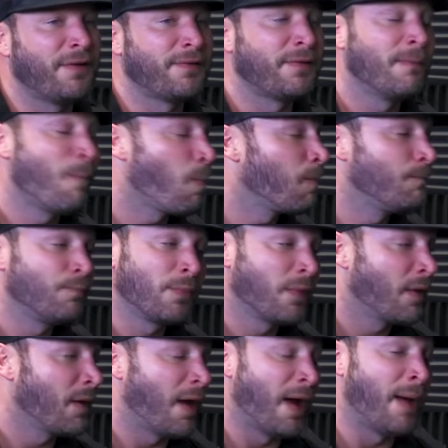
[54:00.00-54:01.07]
is.
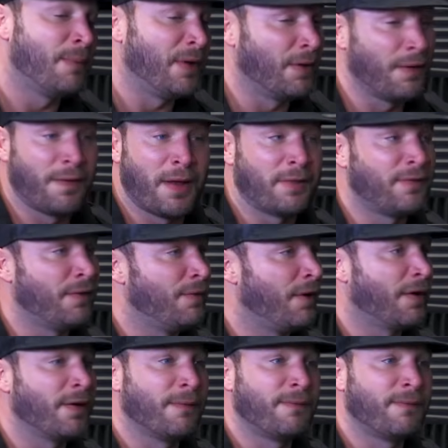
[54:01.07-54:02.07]
I'm hearing that, dude. They're going to